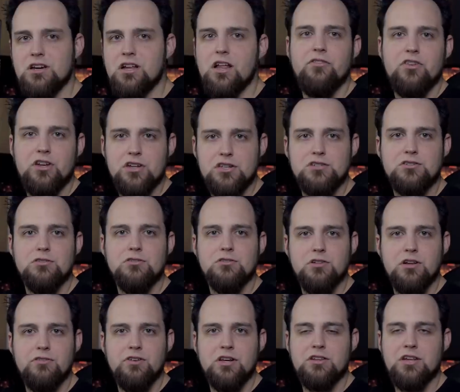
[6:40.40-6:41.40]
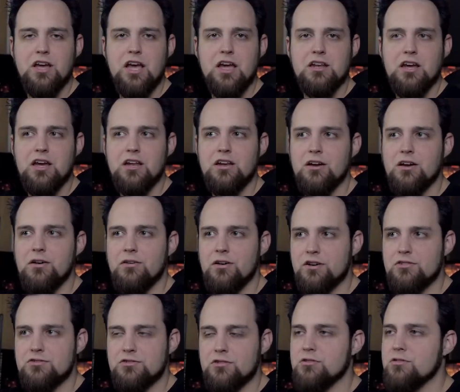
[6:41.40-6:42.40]
I'll have an external. I've got the Adata
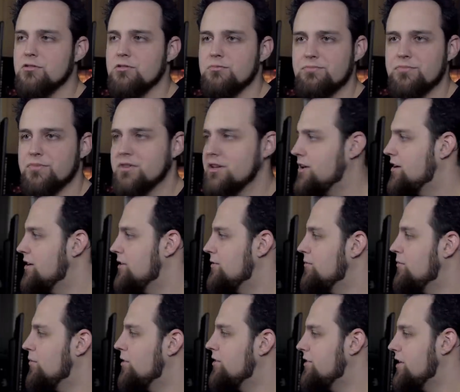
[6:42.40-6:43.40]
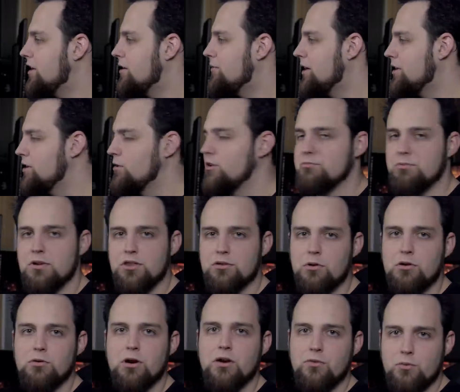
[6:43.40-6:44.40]
external uh, one terabyte U S B
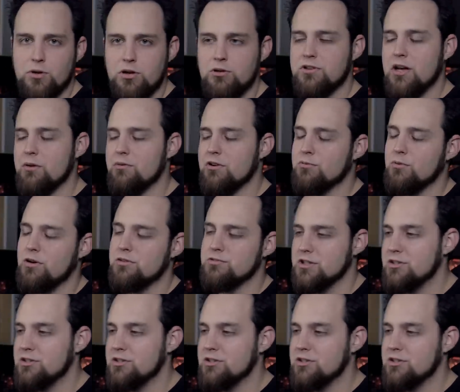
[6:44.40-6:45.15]
three drive. We'll use that one as well.